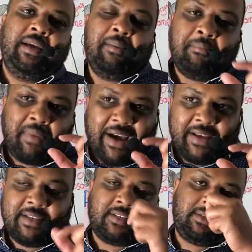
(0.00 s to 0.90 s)

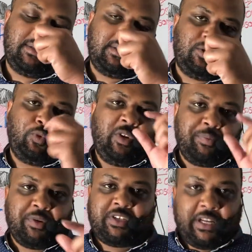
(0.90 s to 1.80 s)
minus
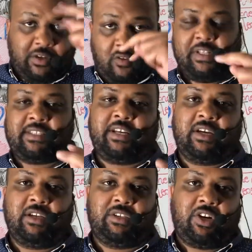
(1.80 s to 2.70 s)
20% of that
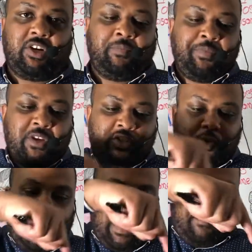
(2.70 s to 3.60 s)
second turn. So
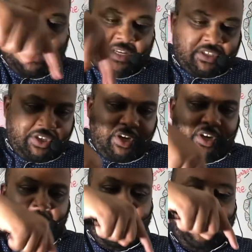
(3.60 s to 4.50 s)
we have a
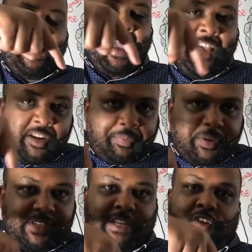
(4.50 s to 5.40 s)
turn and
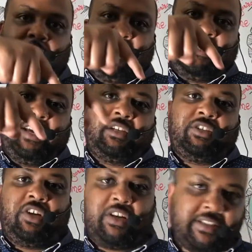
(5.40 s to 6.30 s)
80% of a second
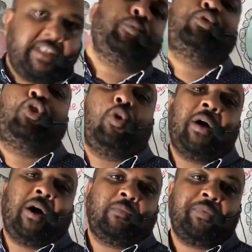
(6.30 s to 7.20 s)
turn, and then it would go
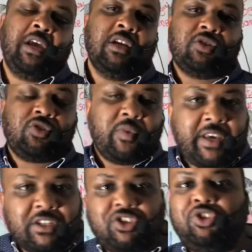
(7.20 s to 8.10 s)
out. So
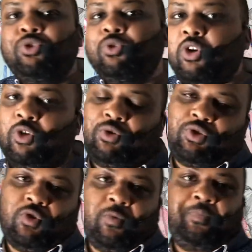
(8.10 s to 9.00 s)
each
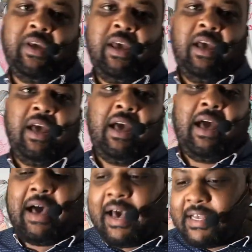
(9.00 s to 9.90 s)
nucleosome
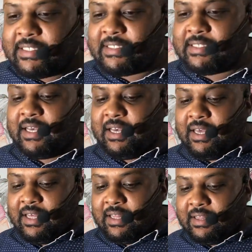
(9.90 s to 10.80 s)
has
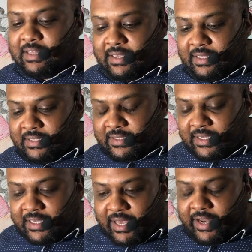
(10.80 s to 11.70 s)
the
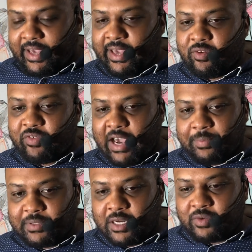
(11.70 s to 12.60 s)
DNA
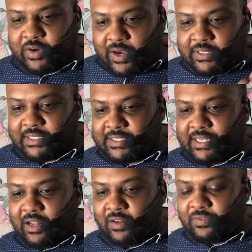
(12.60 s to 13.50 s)
wrapped around
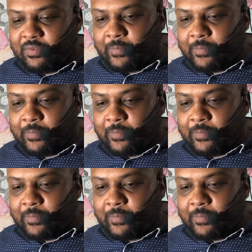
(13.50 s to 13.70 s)
itself